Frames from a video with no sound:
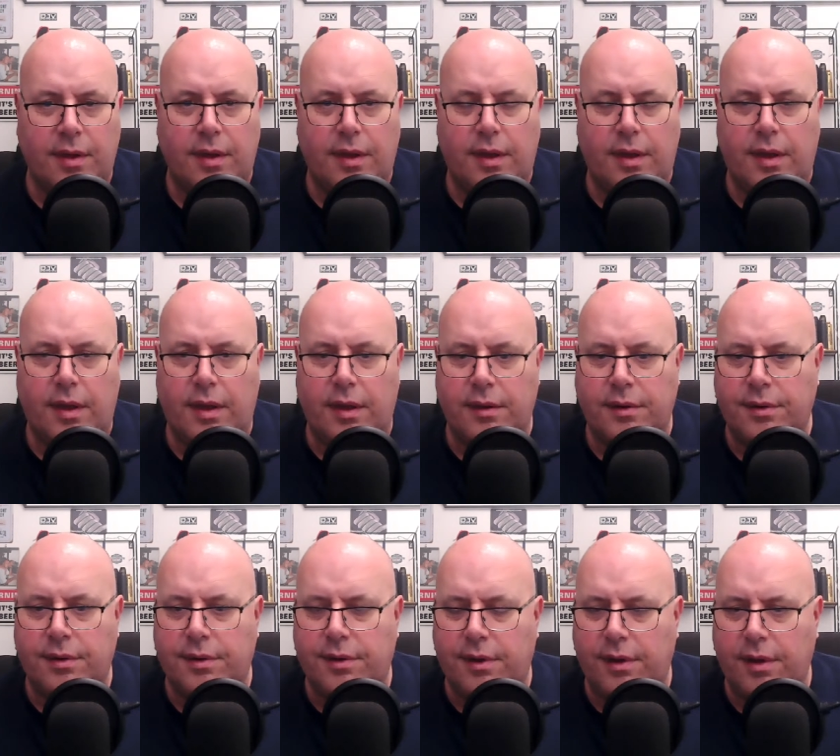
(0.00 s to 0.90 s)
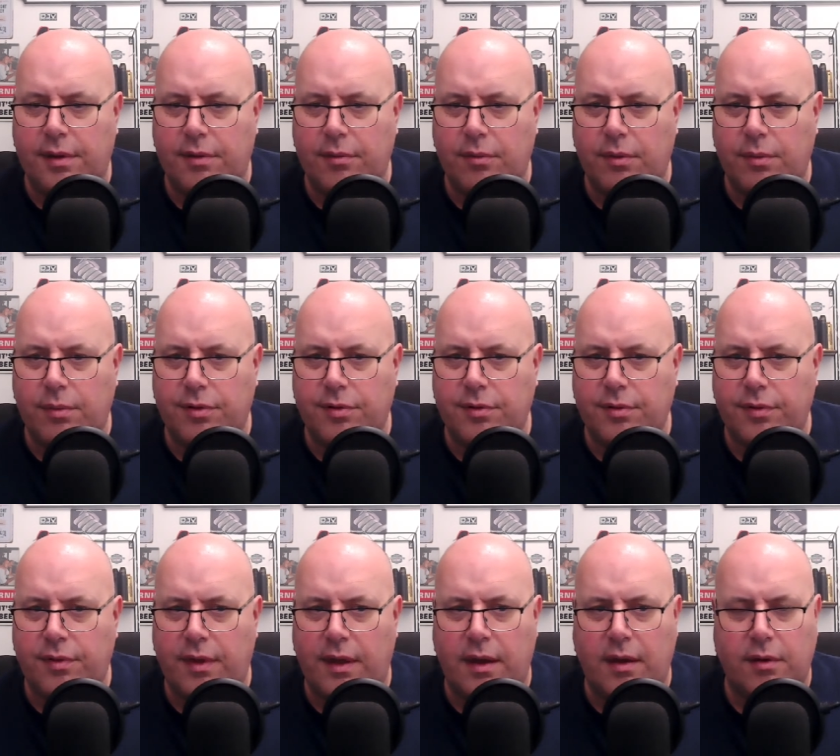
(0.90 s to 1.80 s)
and we were
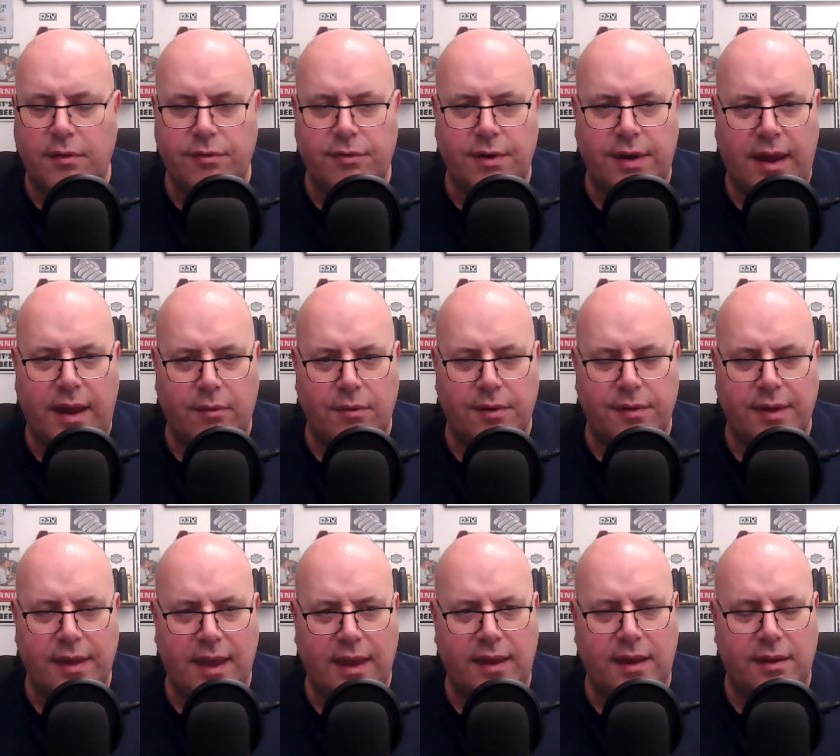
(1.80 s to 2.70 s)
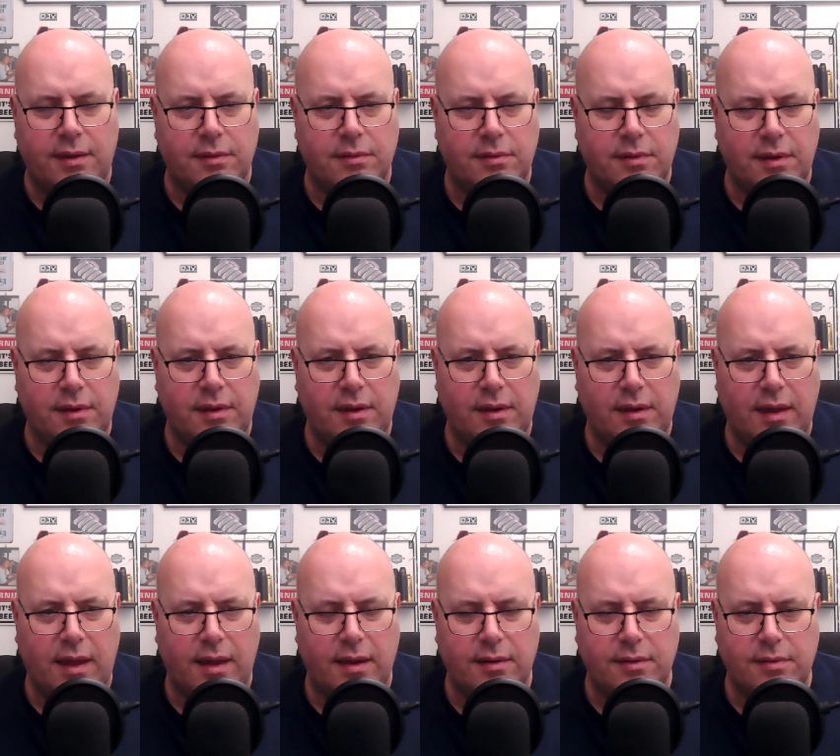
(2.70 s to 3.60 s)
stood there over an hour to get in, and then,
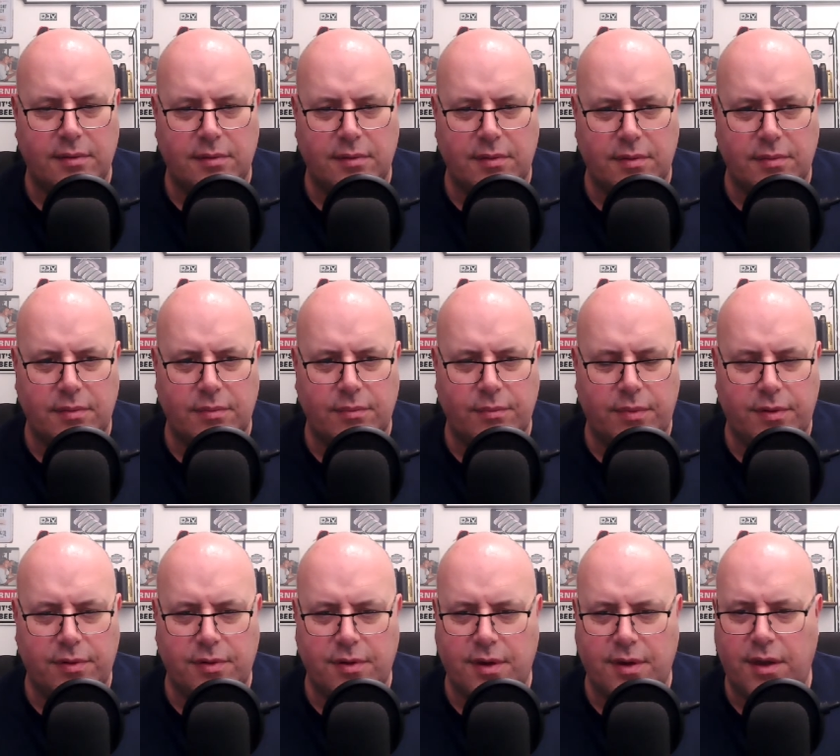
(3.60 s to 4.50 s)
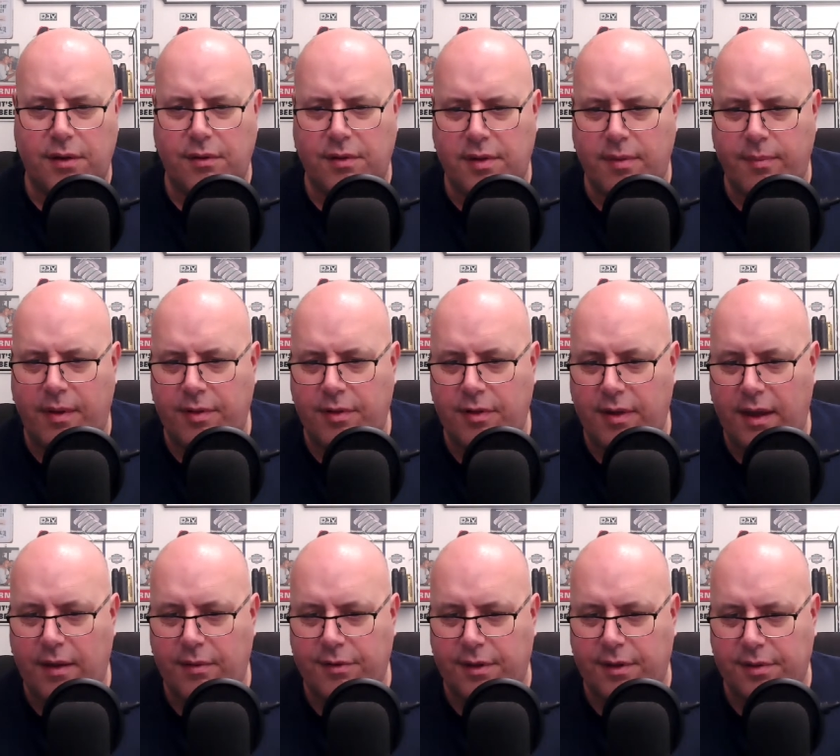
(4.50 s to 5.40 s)
like, with security men
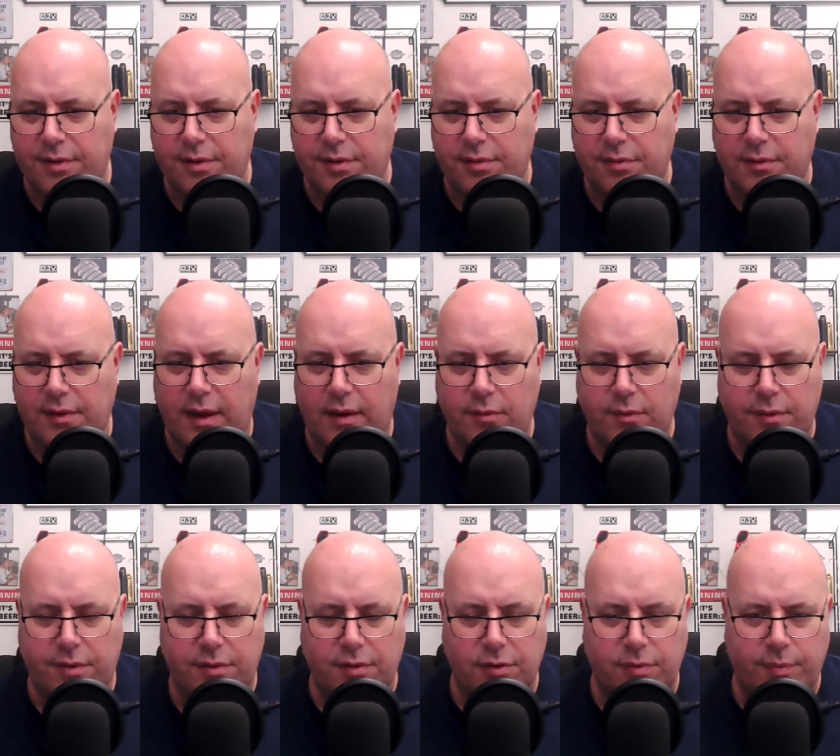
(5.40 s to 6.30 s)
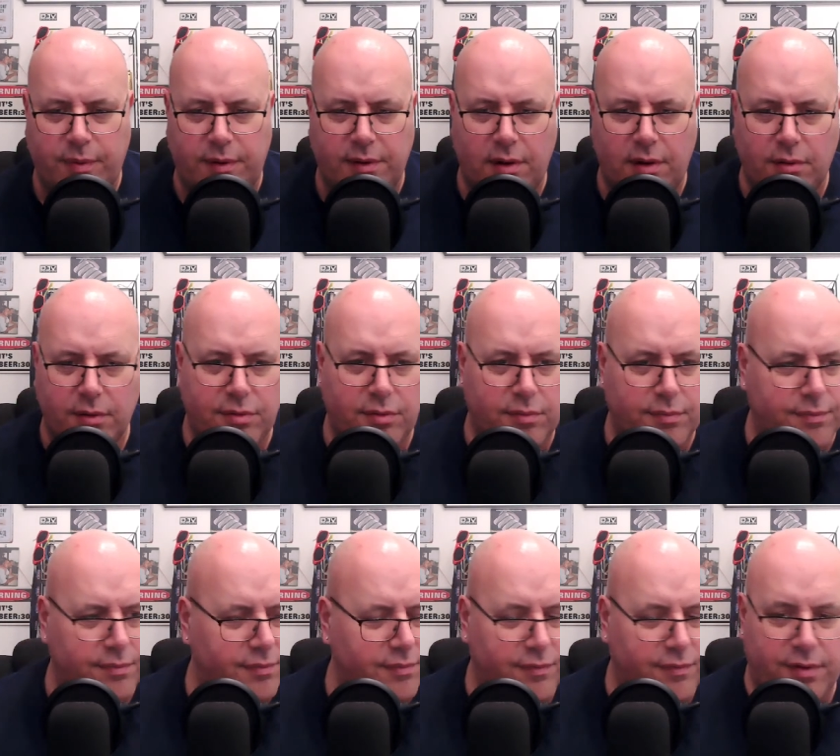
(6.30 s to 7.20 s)
shouting at us, it was like we'd just been locked up
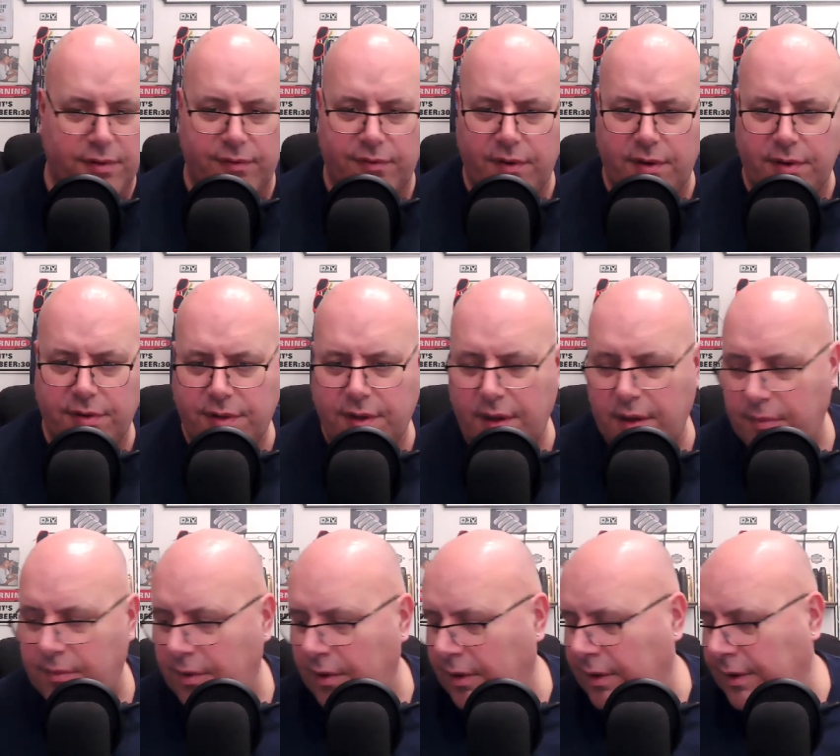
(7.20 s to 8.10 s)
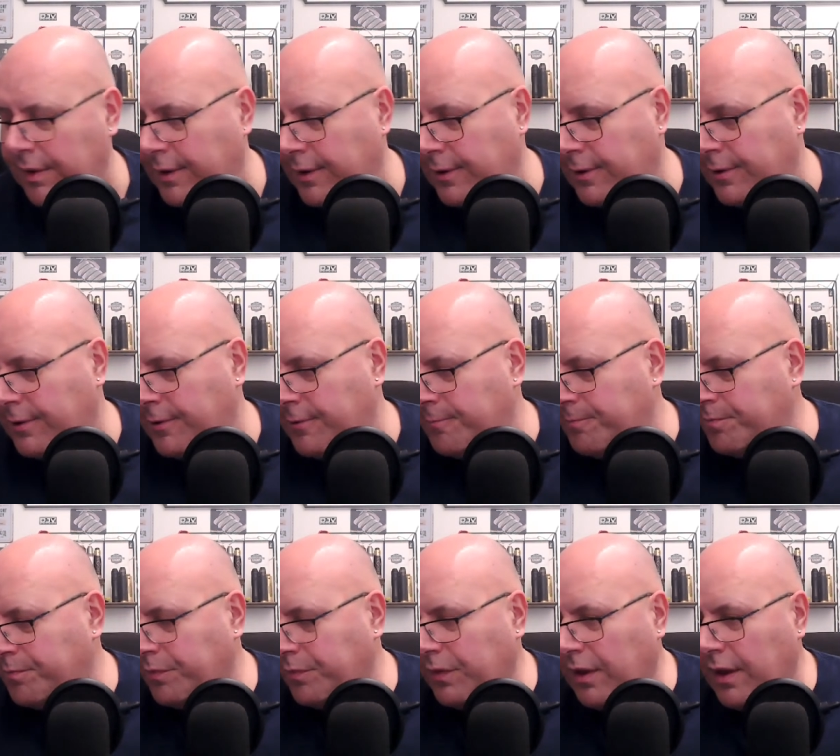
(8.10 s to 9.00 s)
for the first time.
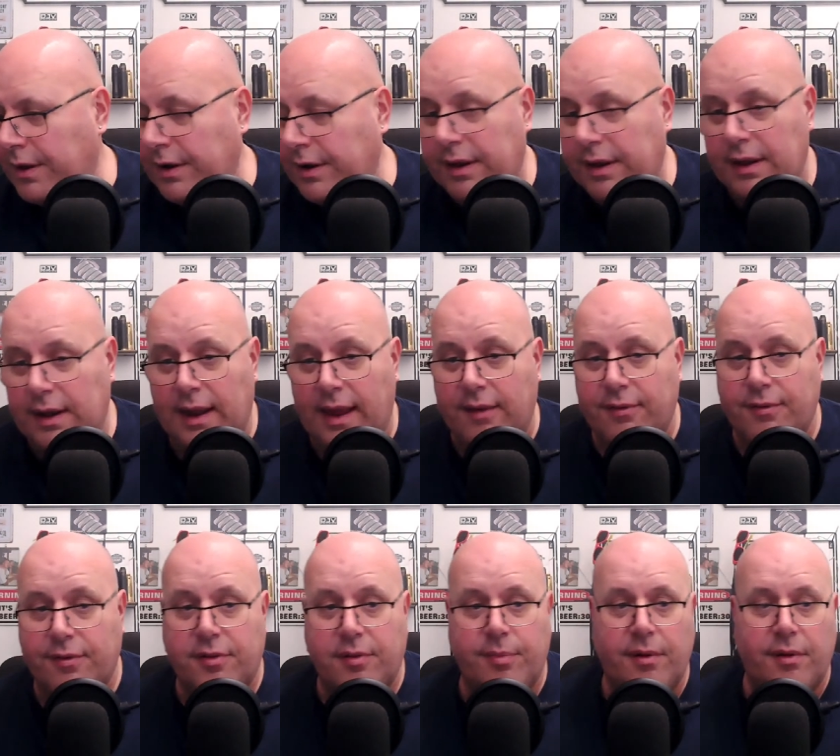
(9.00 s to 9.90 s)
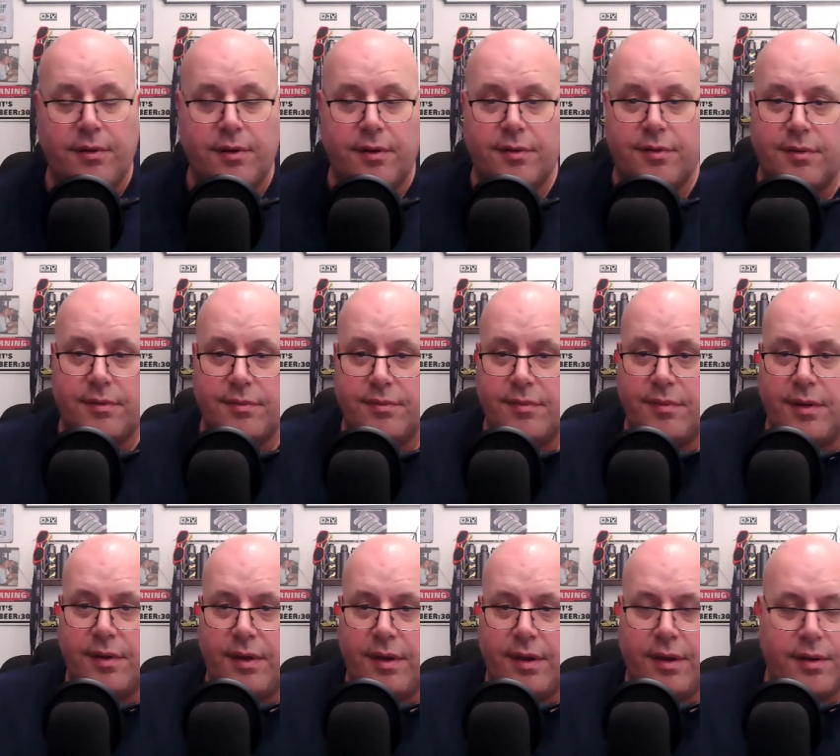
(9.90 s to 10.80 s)
And I nearly left, to be honest,
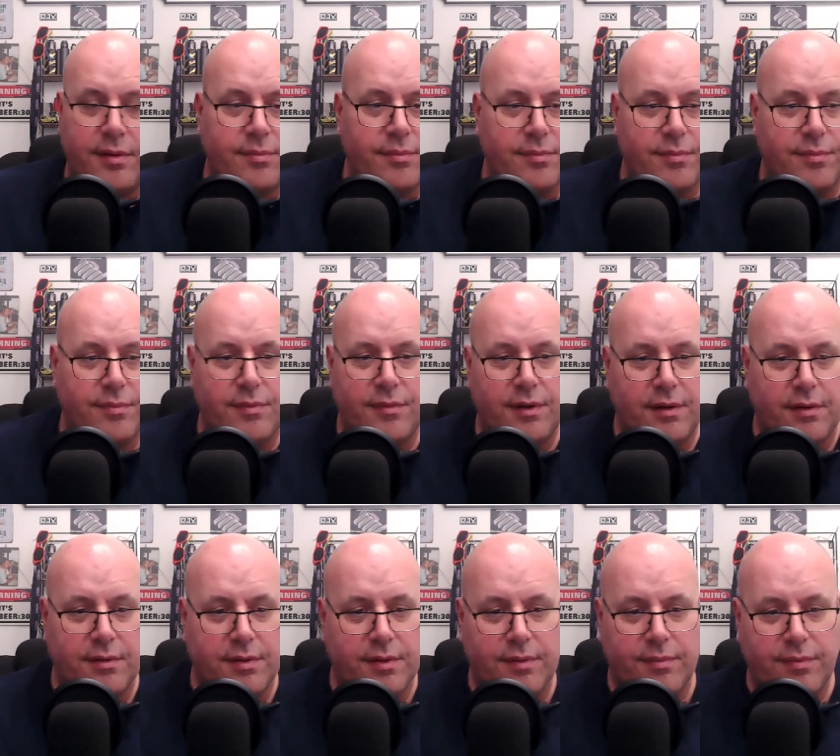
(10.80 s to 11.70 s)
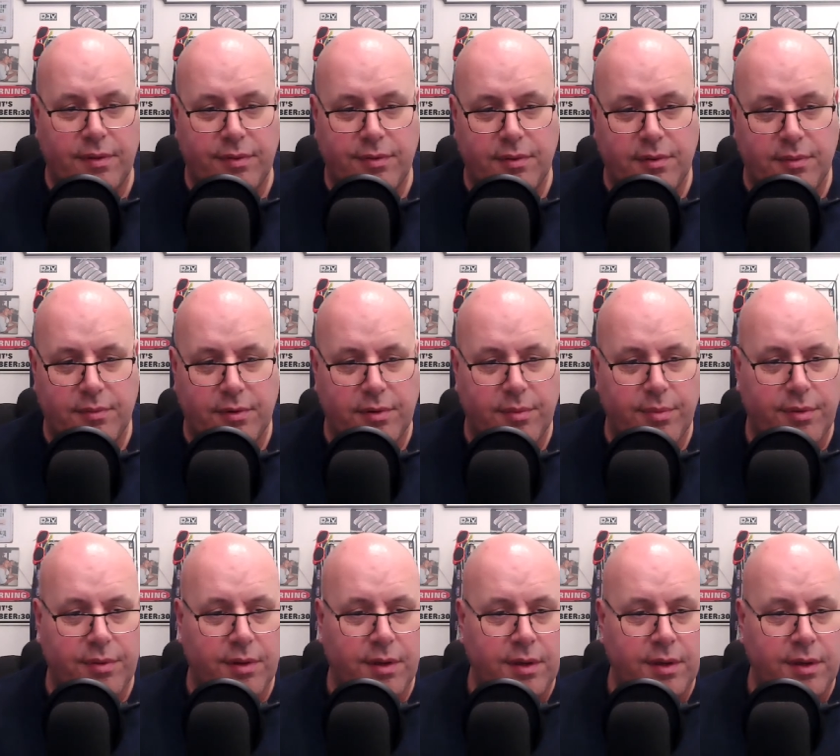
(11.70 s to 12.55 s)
because I thought I'm not going to bother.